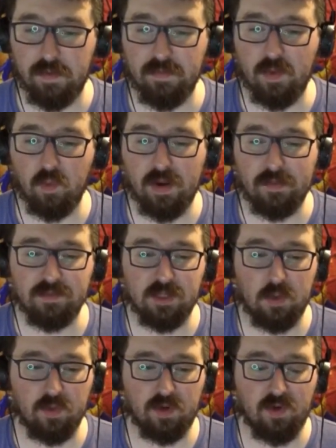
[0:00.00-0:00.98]
Remember that one
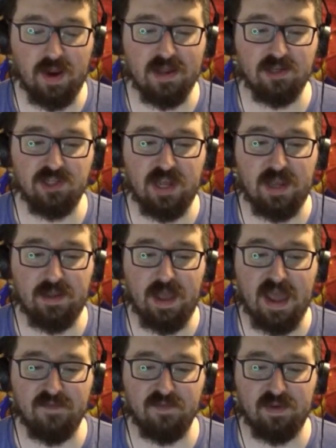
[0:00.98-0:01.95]
episode where Crash
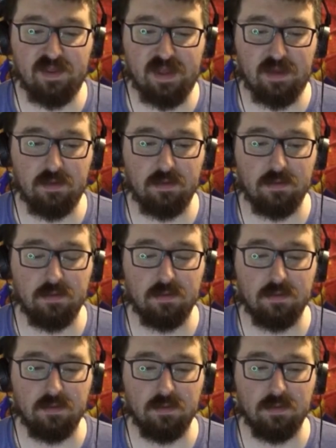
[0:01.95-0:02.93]
sang everything?
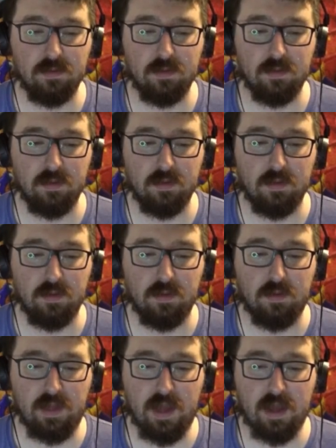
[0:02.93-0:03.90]

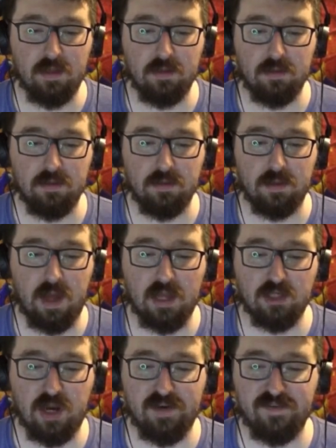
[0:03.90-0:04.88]
Yeah?
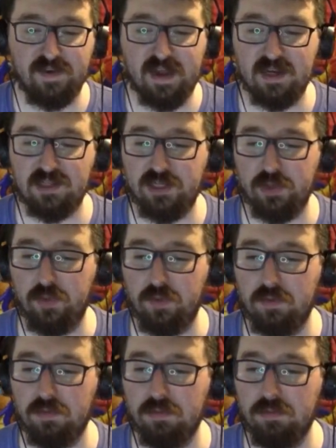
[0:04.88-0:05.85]
I tried to forget it too.